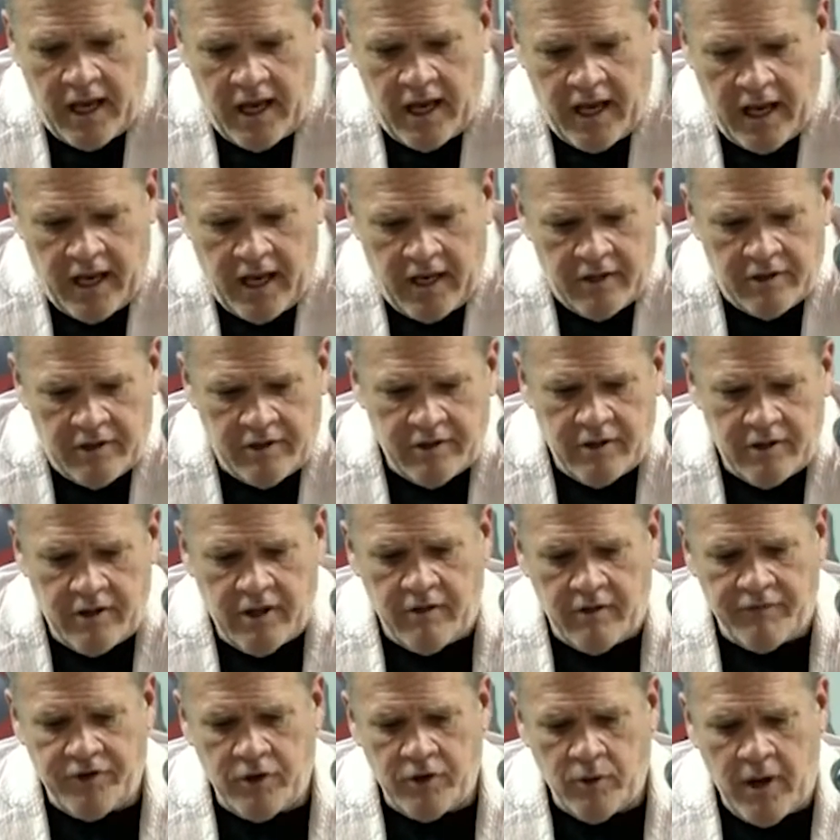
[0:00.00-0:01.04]
And
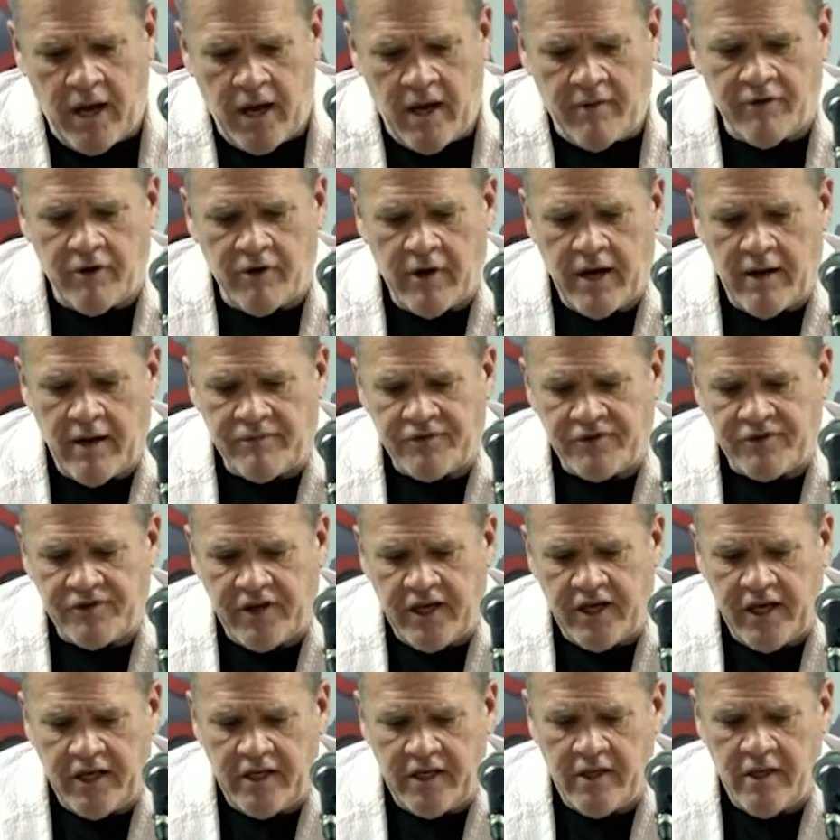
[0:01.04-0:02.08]
if you ever have
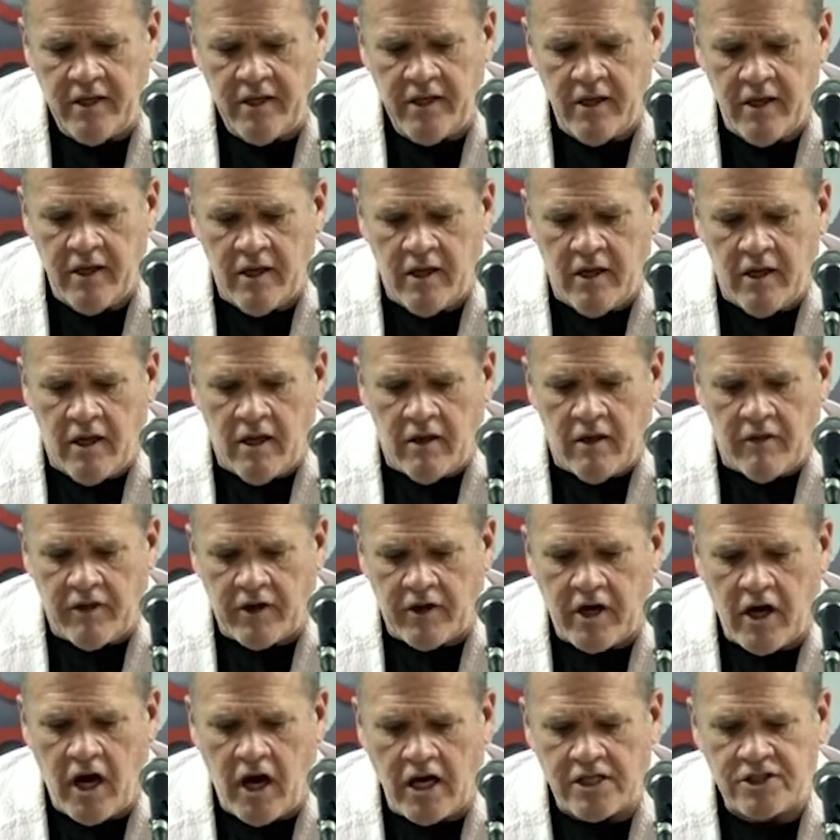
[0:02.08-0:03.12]
seen
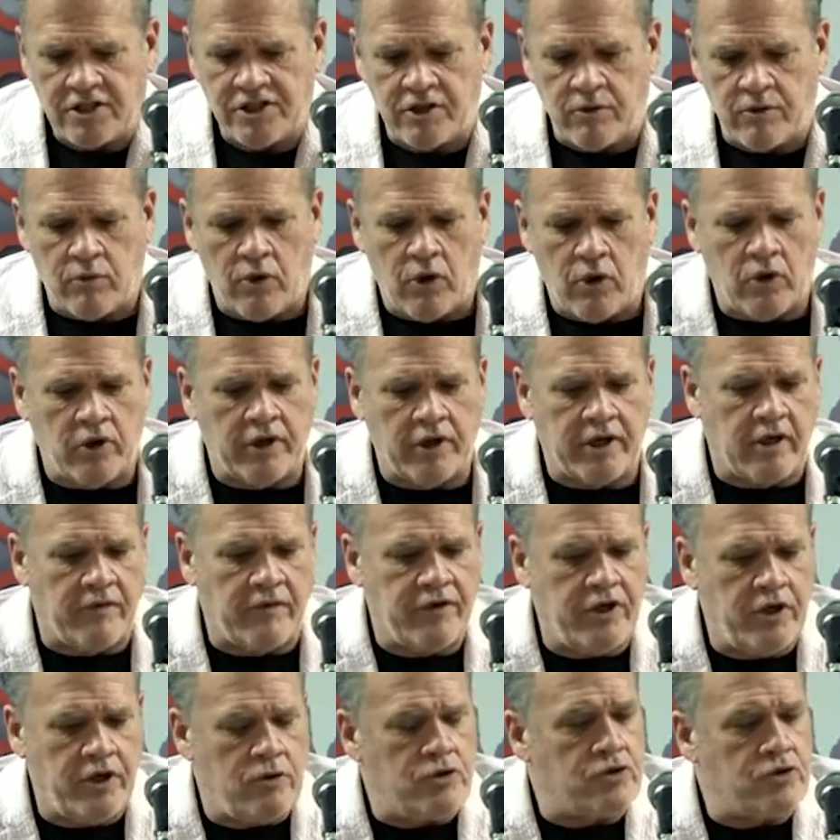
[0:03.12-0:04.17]
the constant rolling
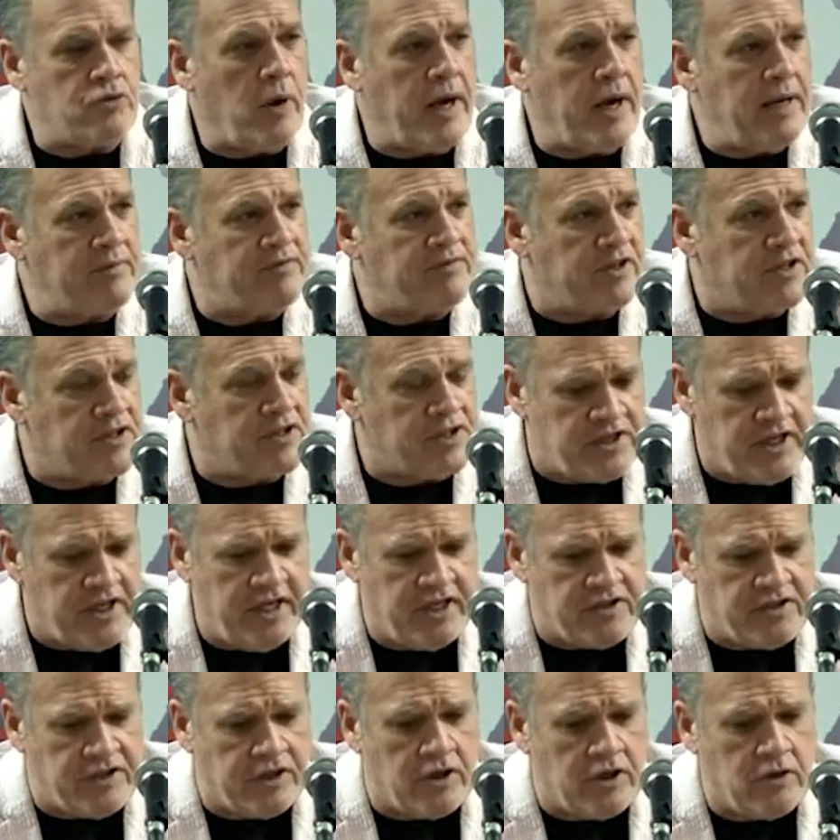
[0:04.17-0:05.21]
of huge waves at a sea,
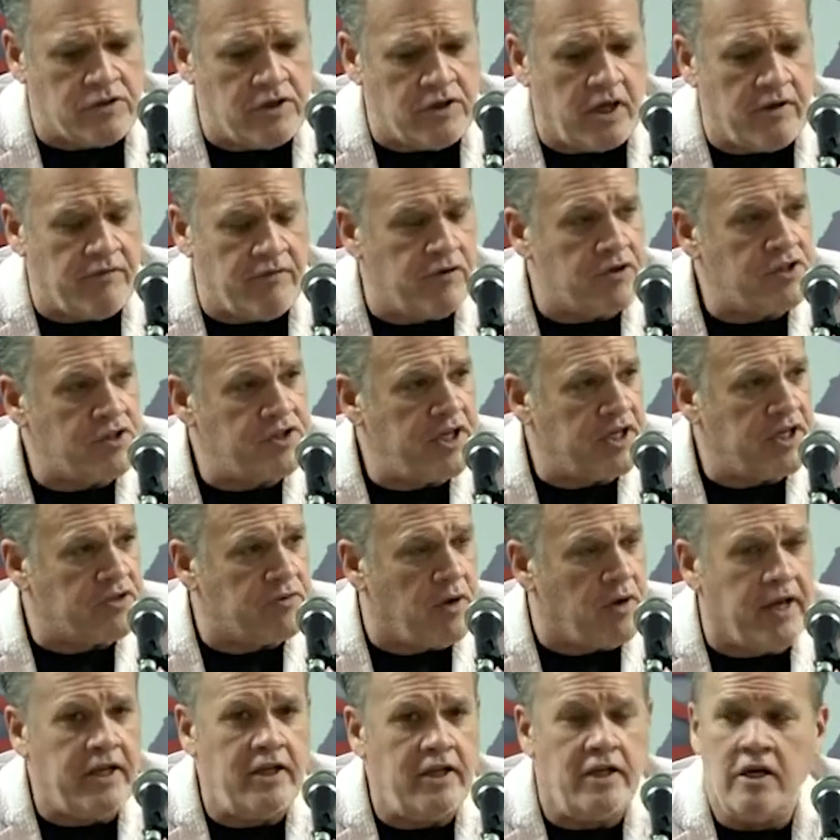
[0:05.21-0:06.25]
because it goes on in verse
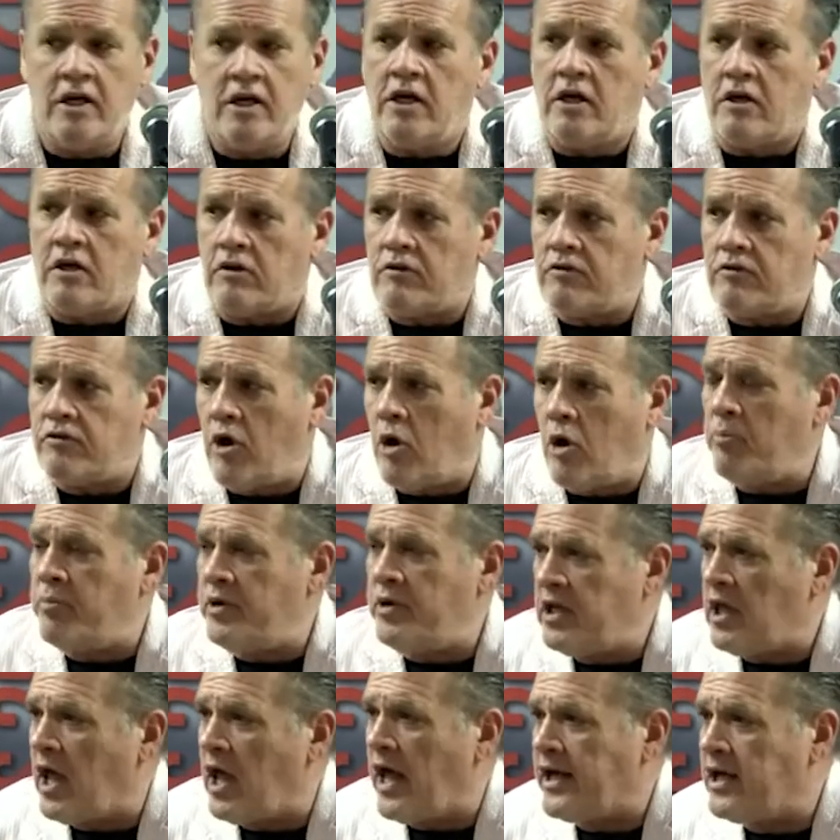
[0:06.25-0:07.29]
6, right? Don't
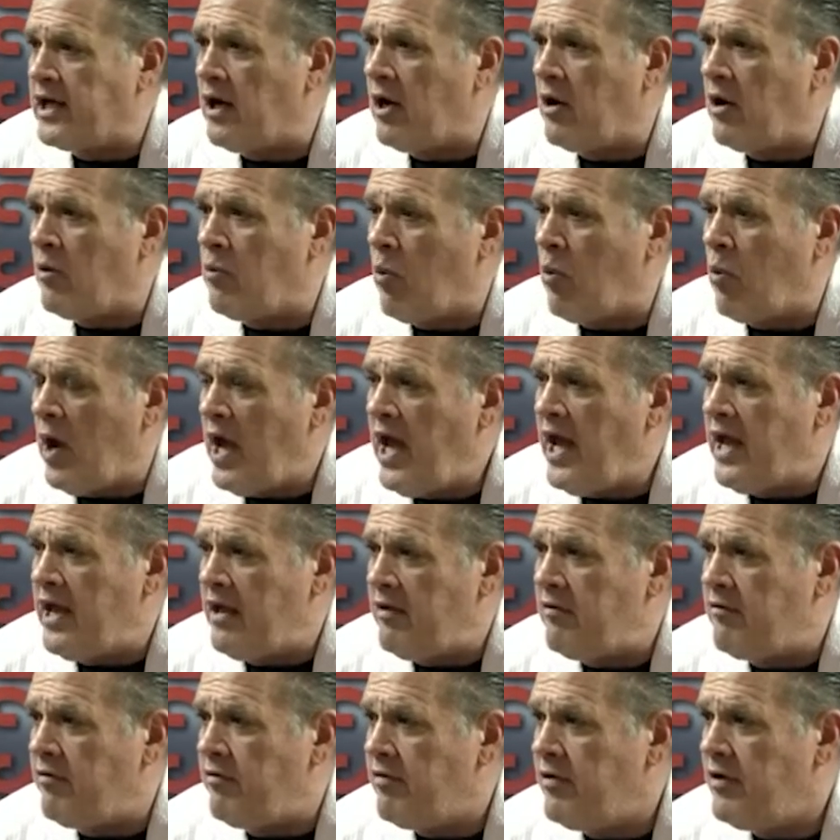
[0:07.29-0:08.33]
be like a
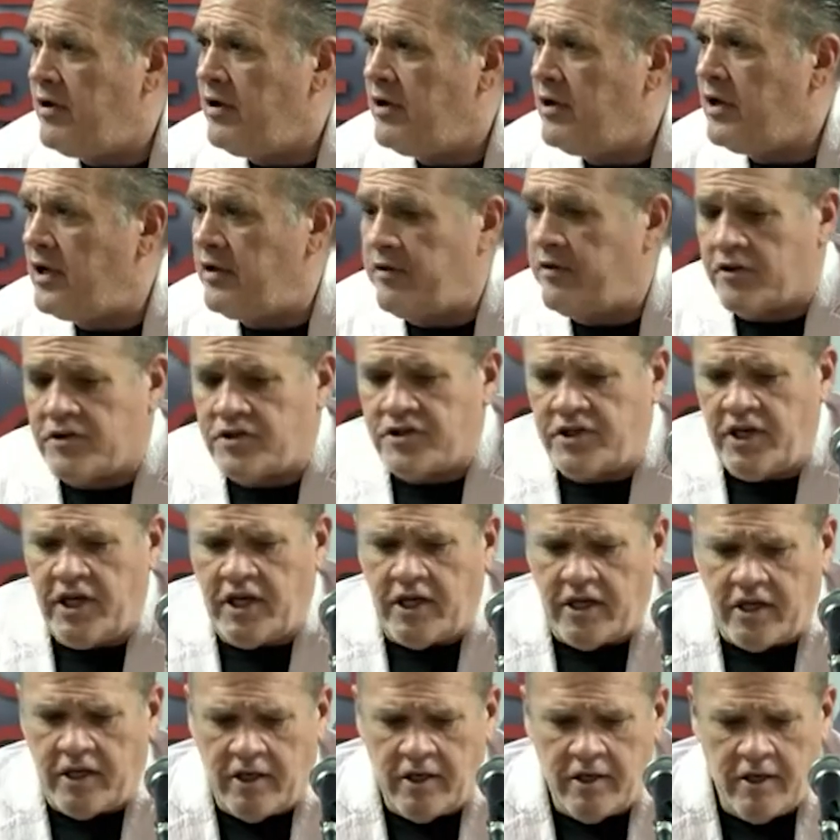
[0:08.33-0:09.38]
wave in the
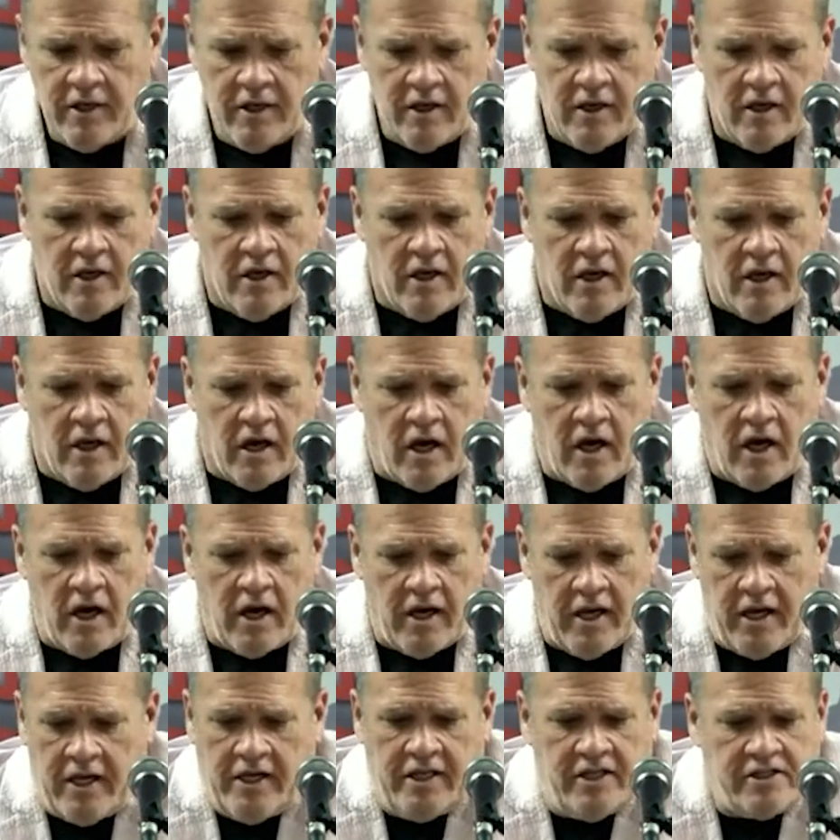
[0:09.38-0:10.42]
sea.
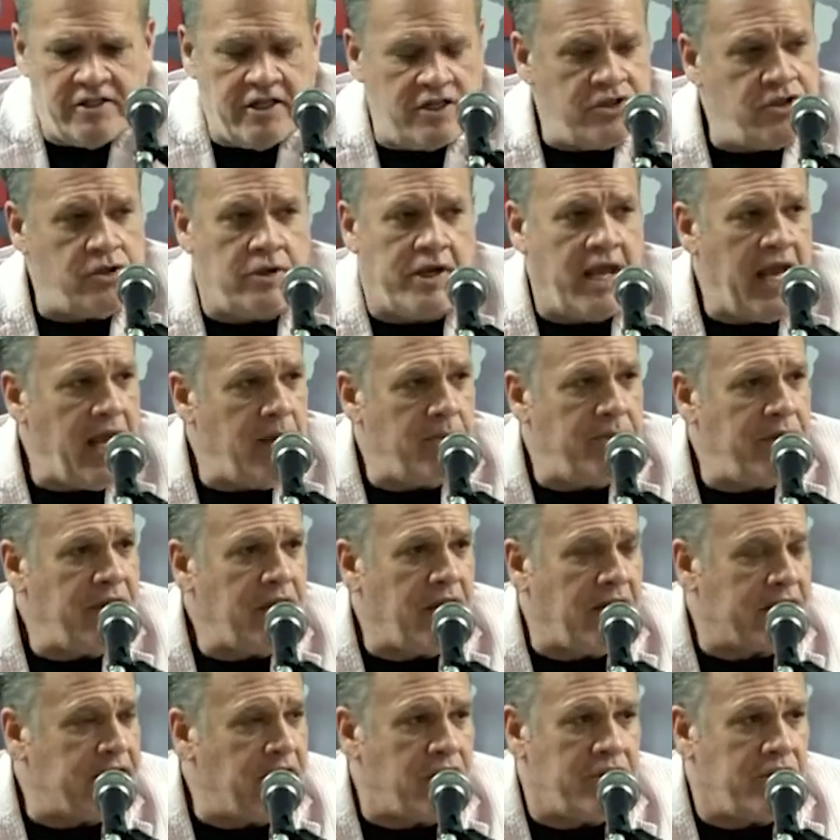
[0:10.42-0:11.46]
And he says you can't be
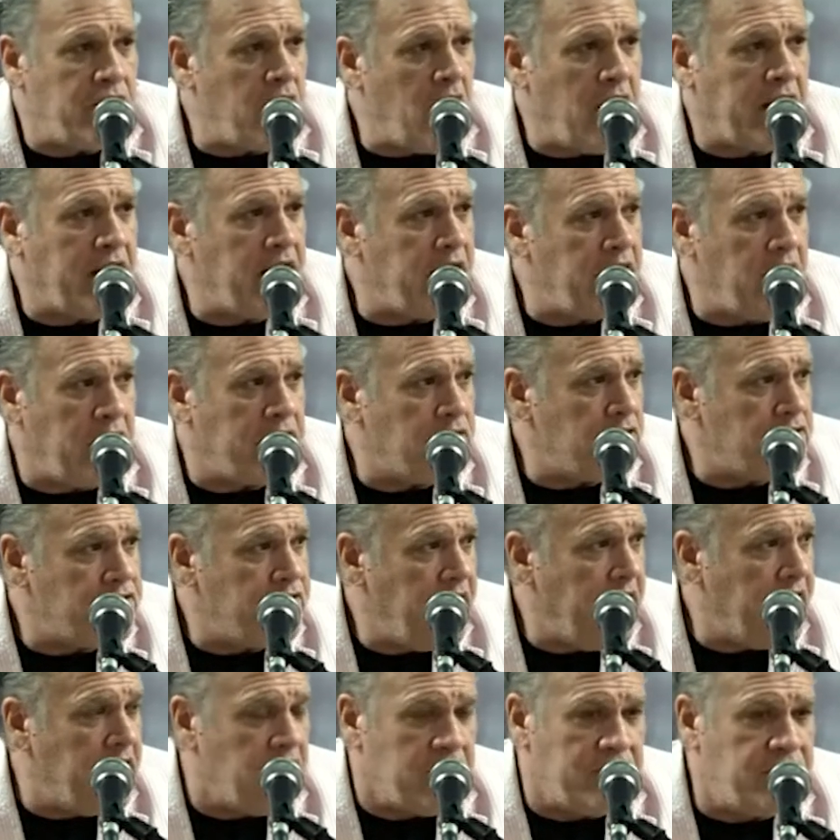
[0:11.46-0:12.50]
like that. You're not going to
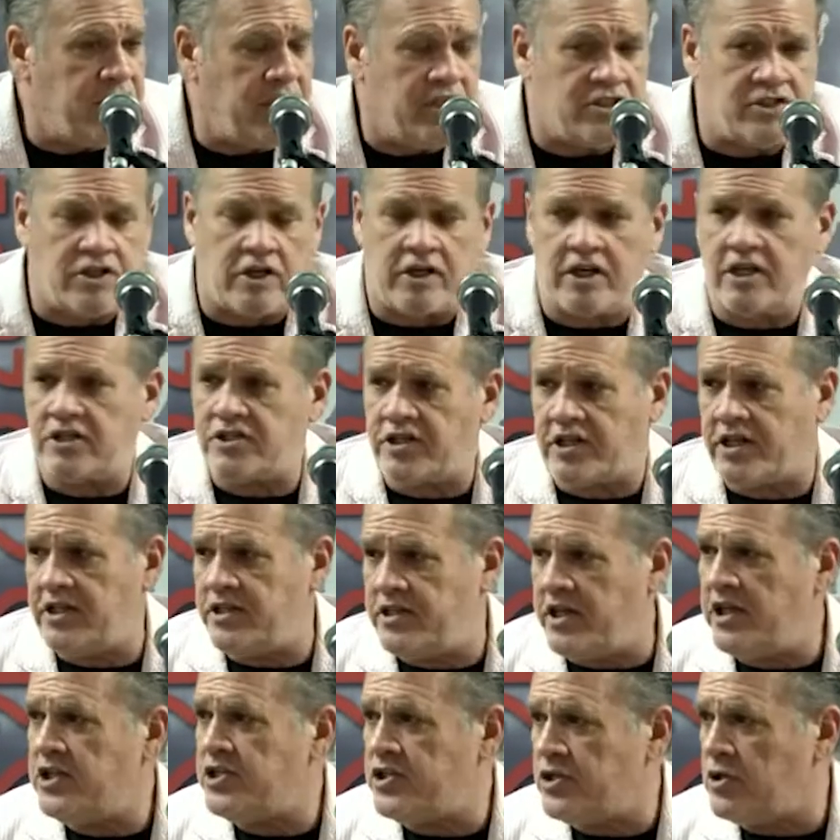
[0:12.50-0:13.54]
understand it. See, it's a
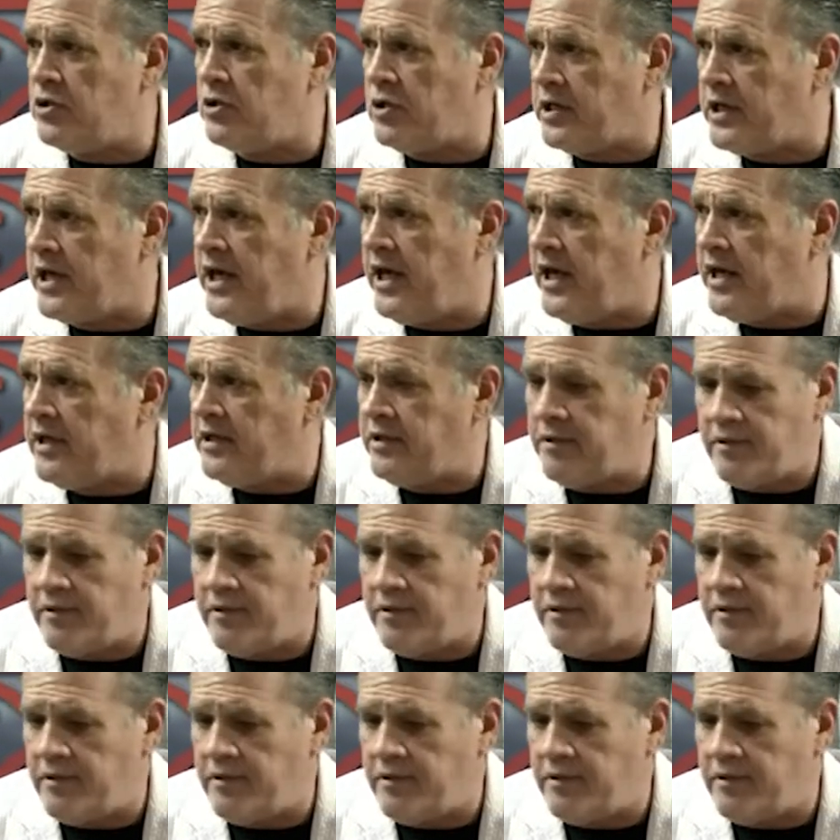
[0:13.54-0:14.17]
conditional again.